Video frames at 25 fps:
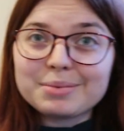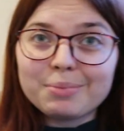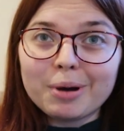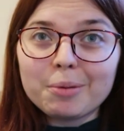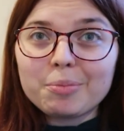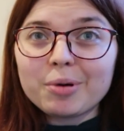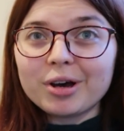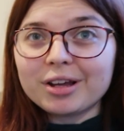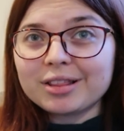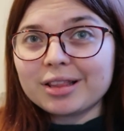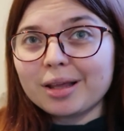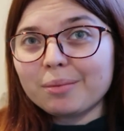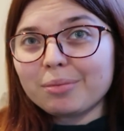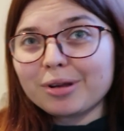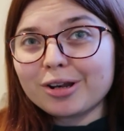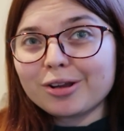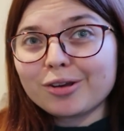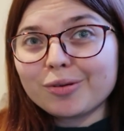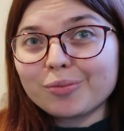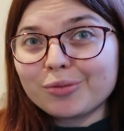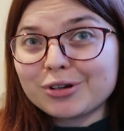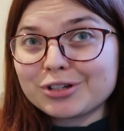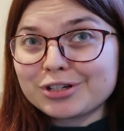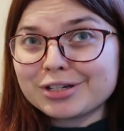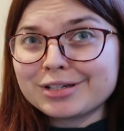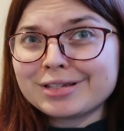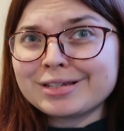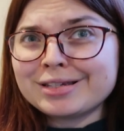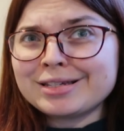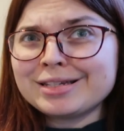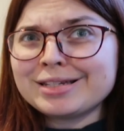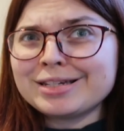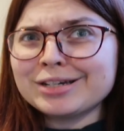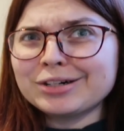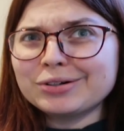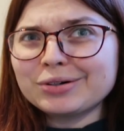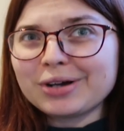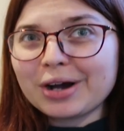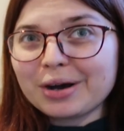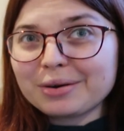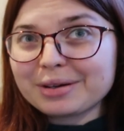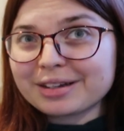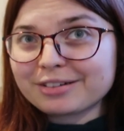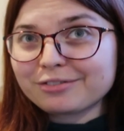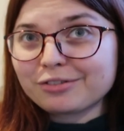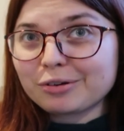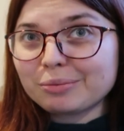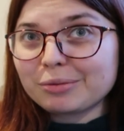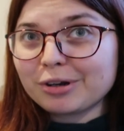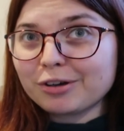is my birthday balloon, which is still
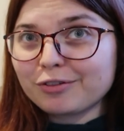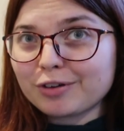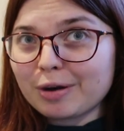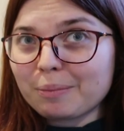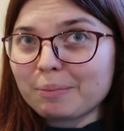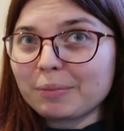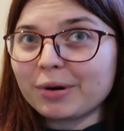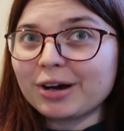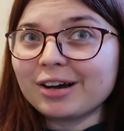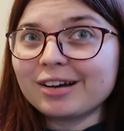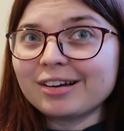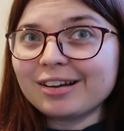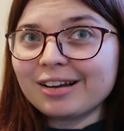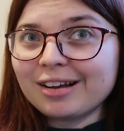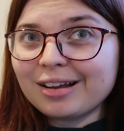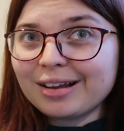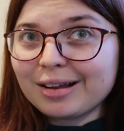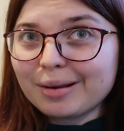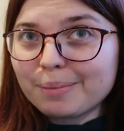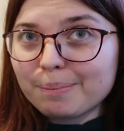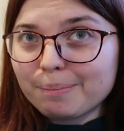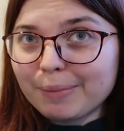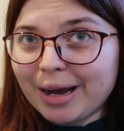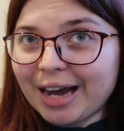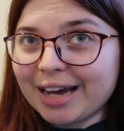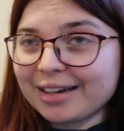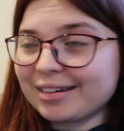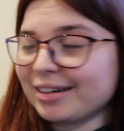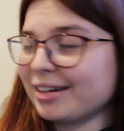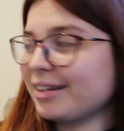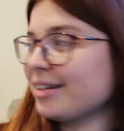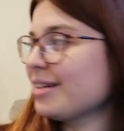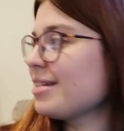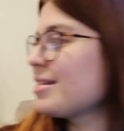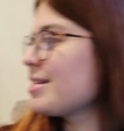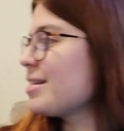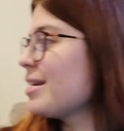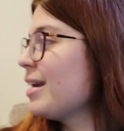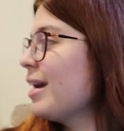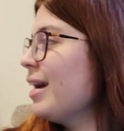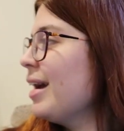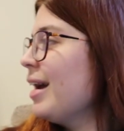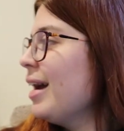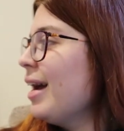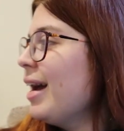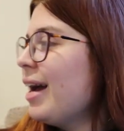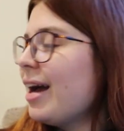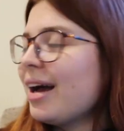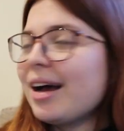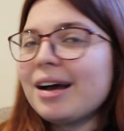going from November. Madness.
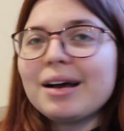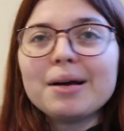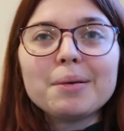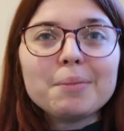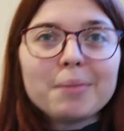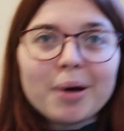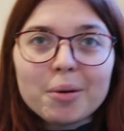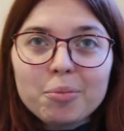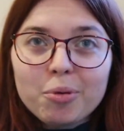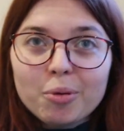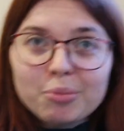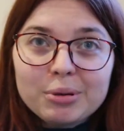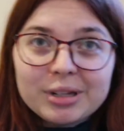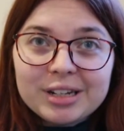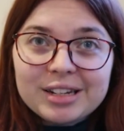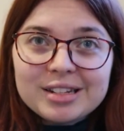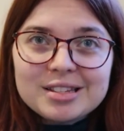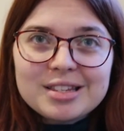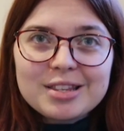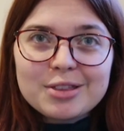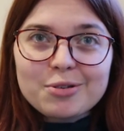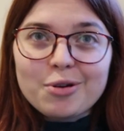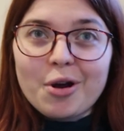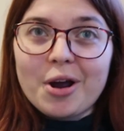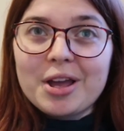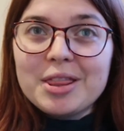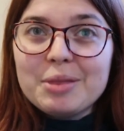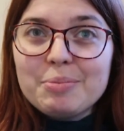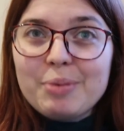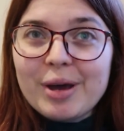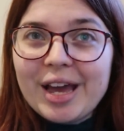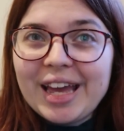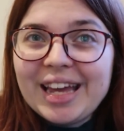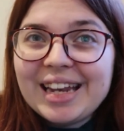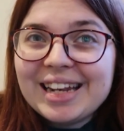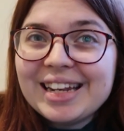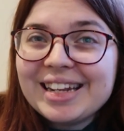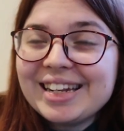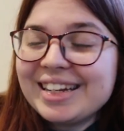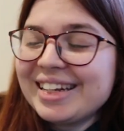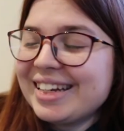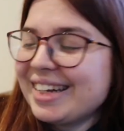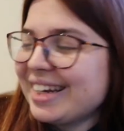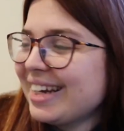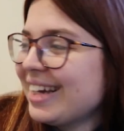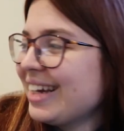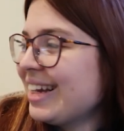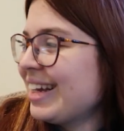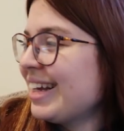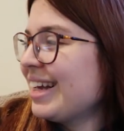I probably need to throw it in the bin.
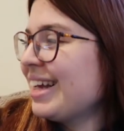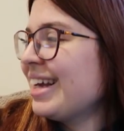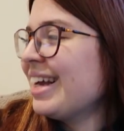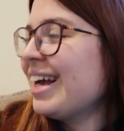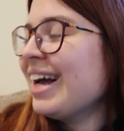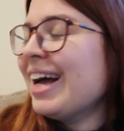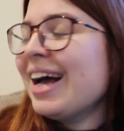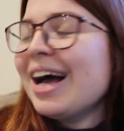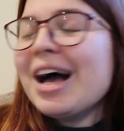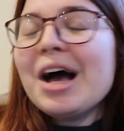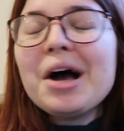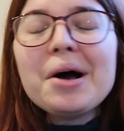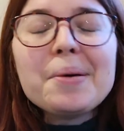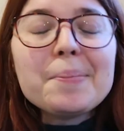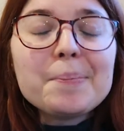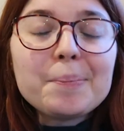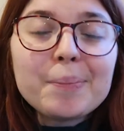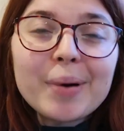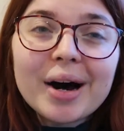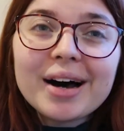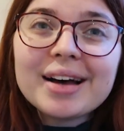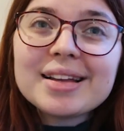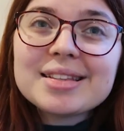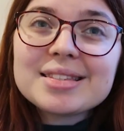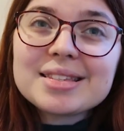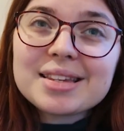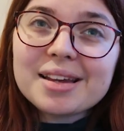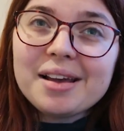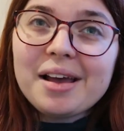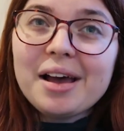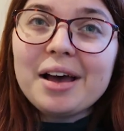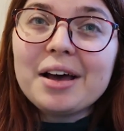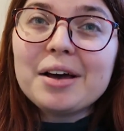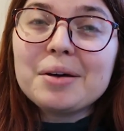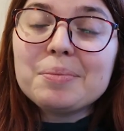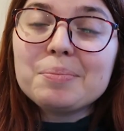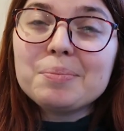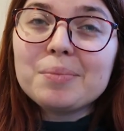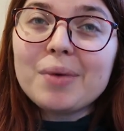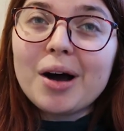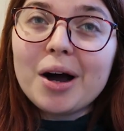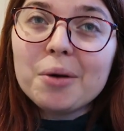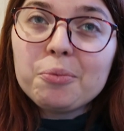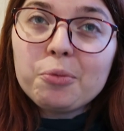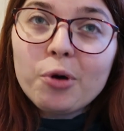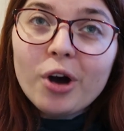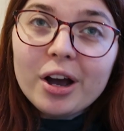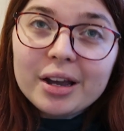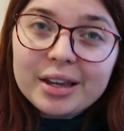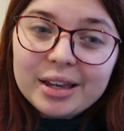But
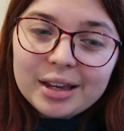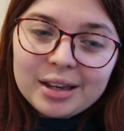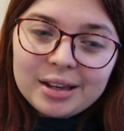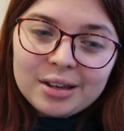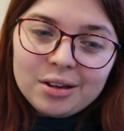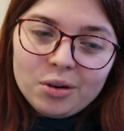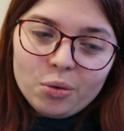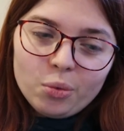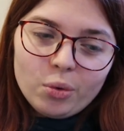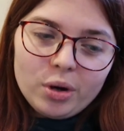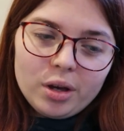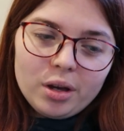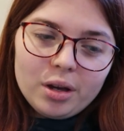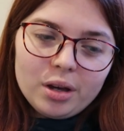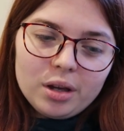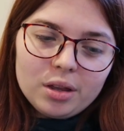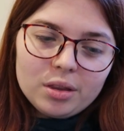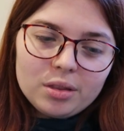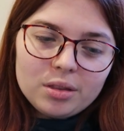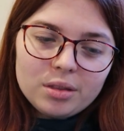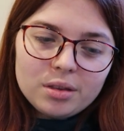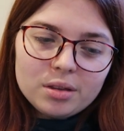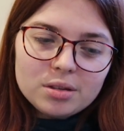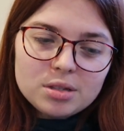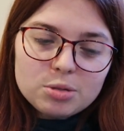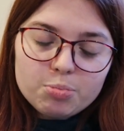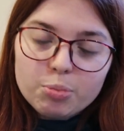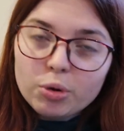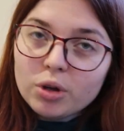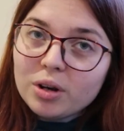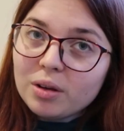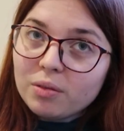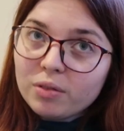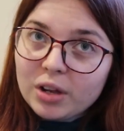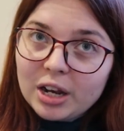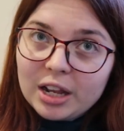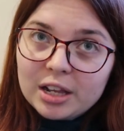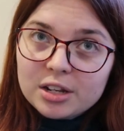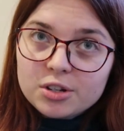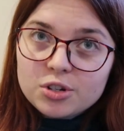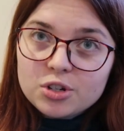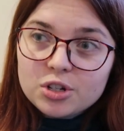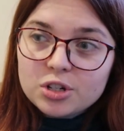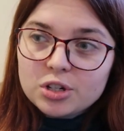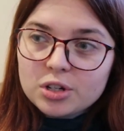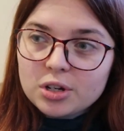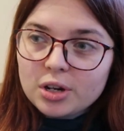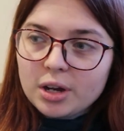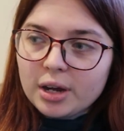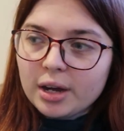I'm working with Spoonie
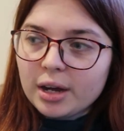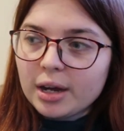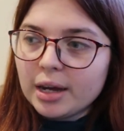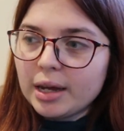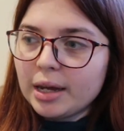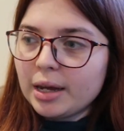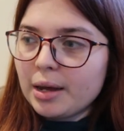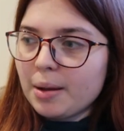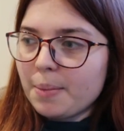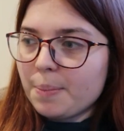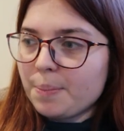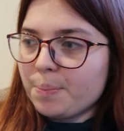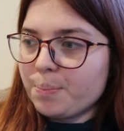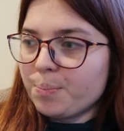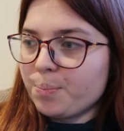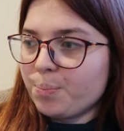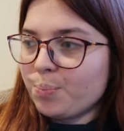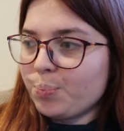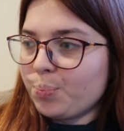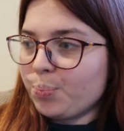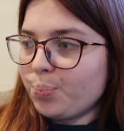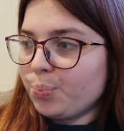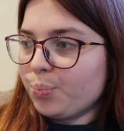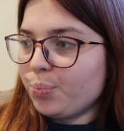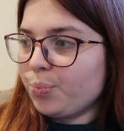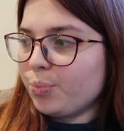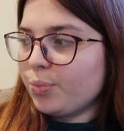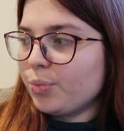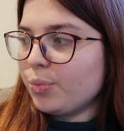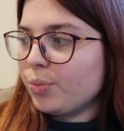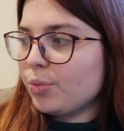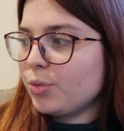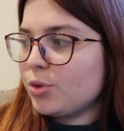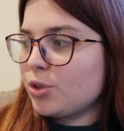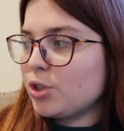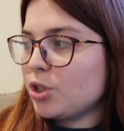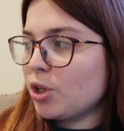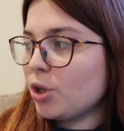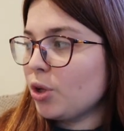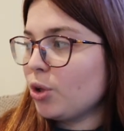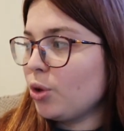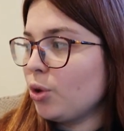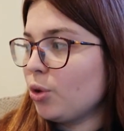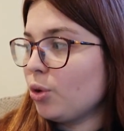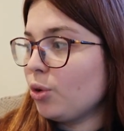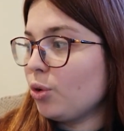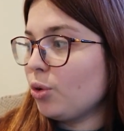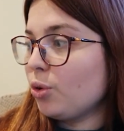Village to